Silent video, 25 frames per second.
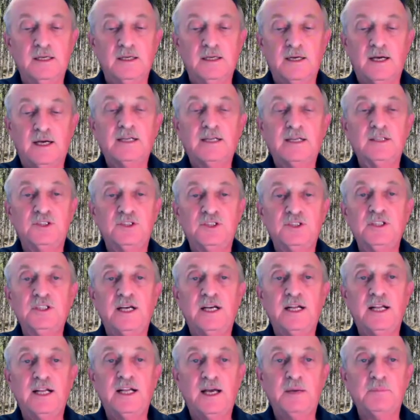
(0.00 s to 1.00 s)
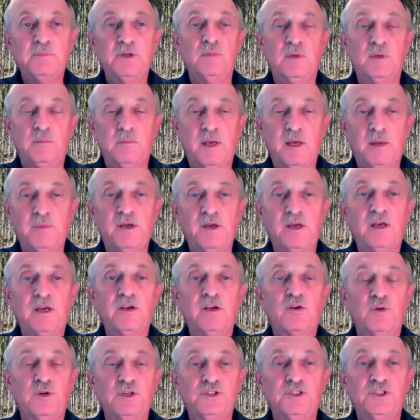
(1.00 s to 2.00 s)
I could see that happen and maybe
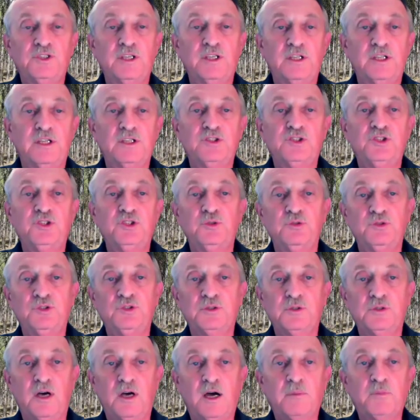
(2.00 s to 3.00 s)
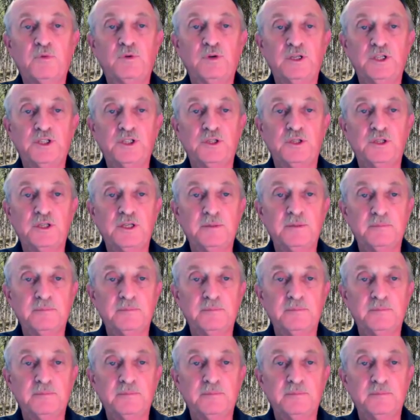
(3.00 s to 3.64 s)
increasing in its use operationally.